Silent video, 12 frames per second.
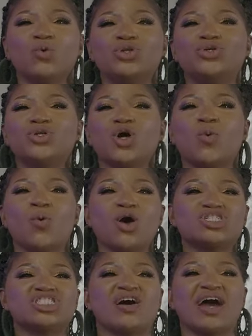we do not
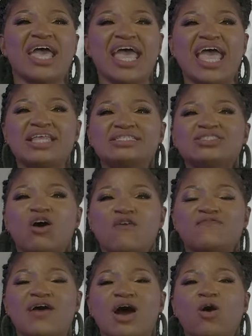wash our hands
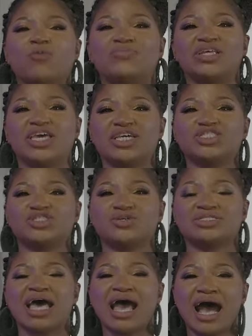off our
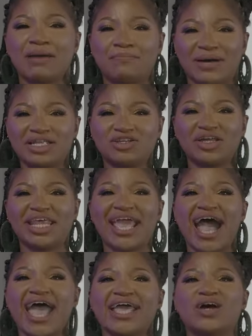obligations,
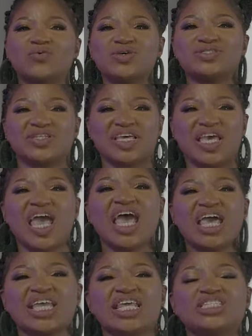abandoning higher reasoning
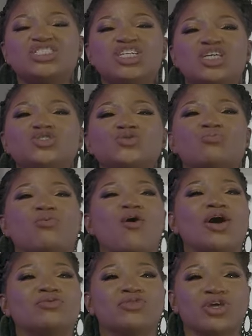in a chase to
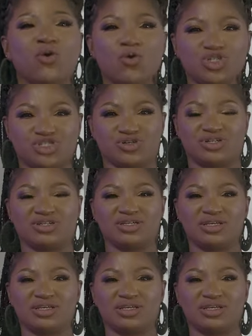boil the ocean